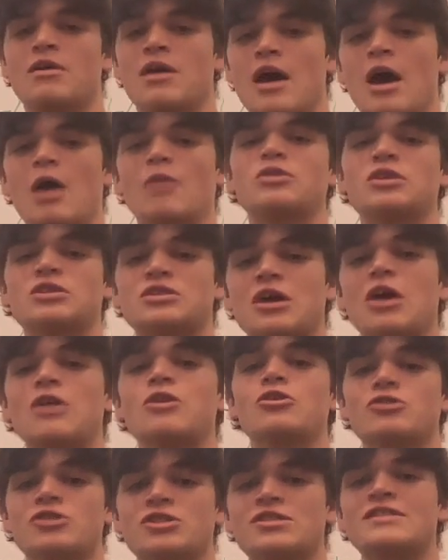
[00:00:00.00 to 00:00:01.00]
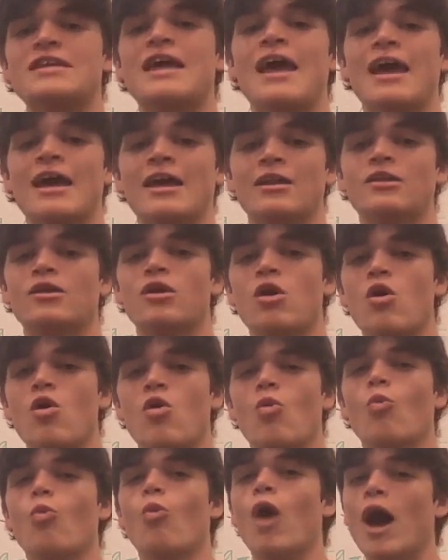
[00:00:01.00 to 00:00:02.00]
helped us understand
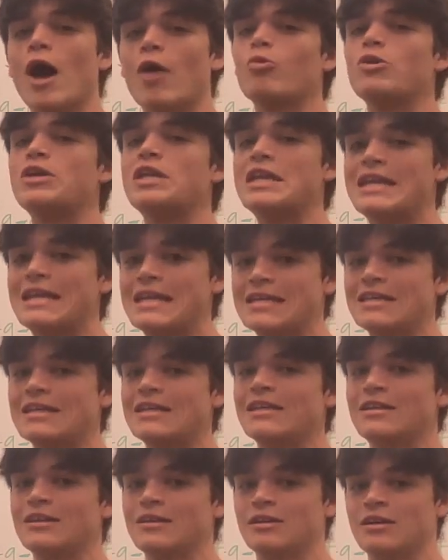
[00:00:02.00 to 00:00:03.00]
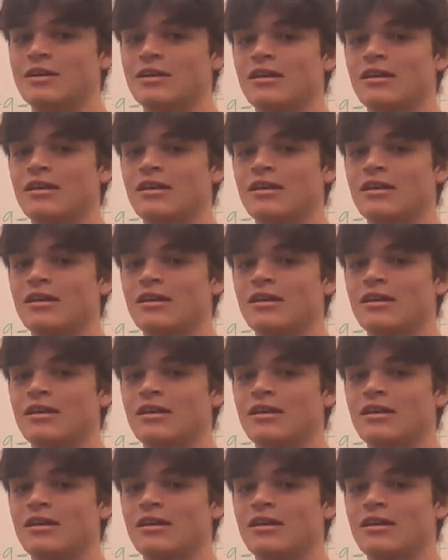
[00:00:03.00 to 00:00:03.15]
why we need